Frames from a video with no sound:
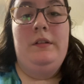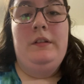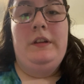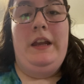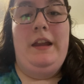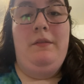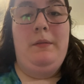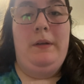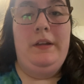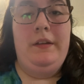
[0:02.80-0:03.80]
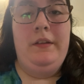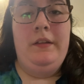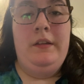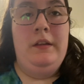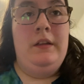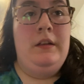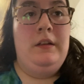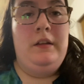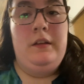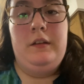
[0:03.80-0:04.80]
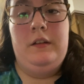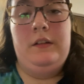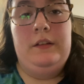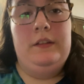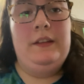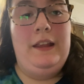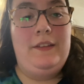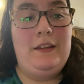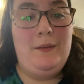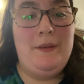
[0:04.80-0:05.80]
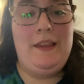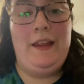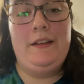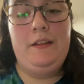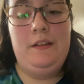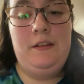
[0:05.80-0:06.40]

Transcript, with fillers: Good day, everyone. Today's gonna be like